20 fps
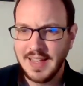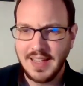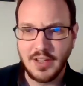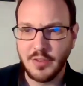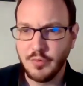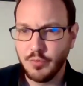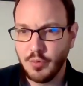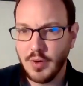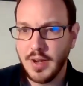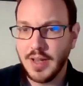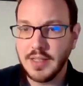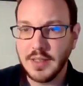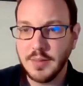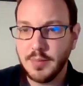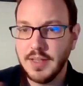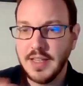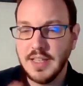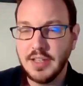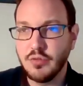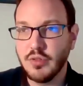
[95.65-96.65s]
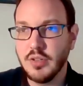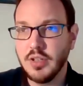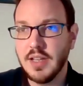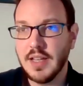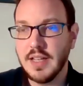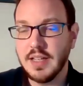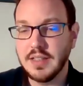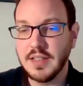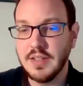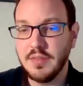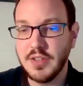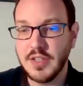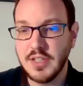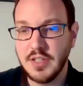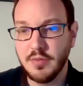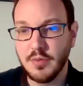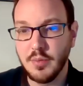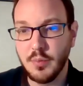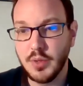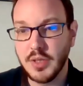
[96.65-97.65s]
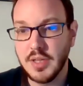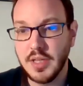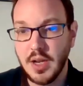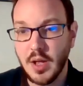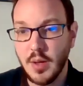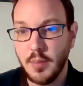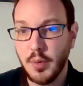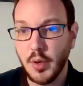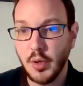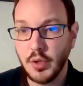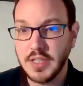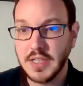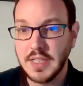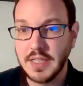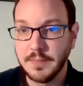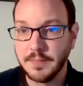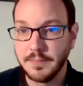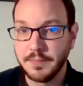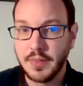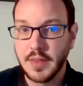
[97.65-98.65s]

kind of random electrical activity from within our body.